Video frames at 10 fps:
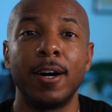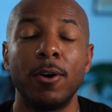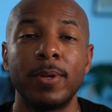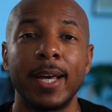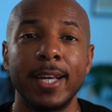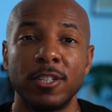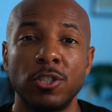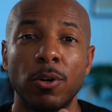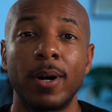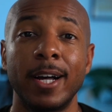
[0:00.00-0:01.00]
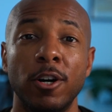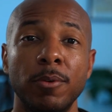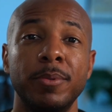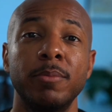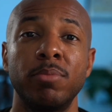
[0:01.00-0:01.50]
Okay, so I
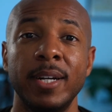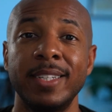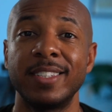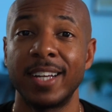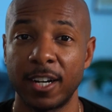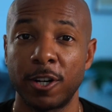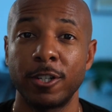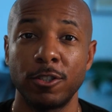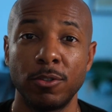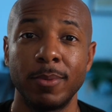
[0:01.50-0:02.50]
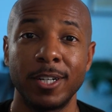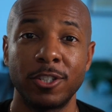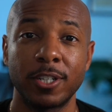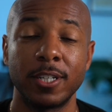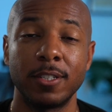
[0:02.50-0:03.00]
hope your brain is not hurting too
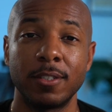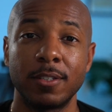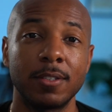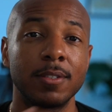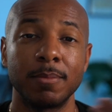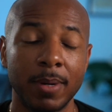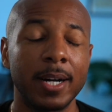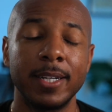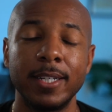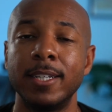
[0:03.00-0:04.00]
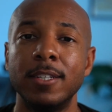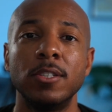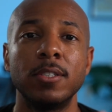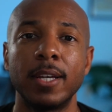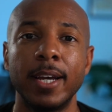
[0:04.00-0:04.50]
much because mine
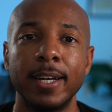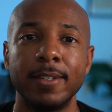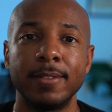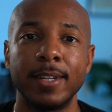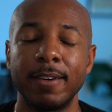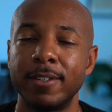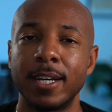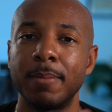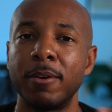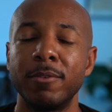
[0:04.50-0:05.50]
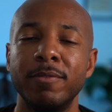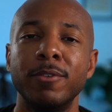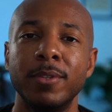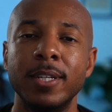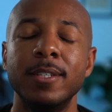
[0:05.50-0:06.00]
is, and every time I
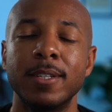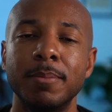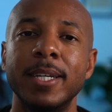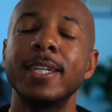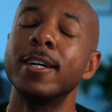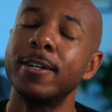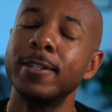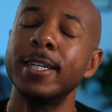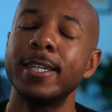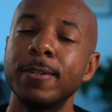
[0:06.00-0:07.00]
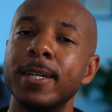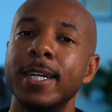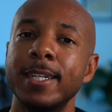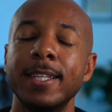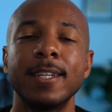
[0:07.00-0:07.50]
review these, I'm like, oh yeah,
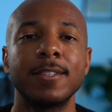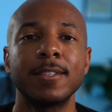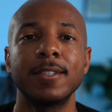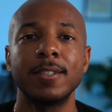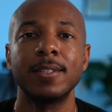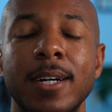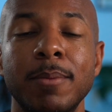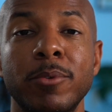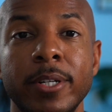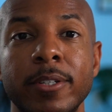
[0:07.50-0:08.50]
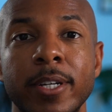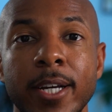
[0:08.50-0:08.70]
okay, that's, uh, I'm weird.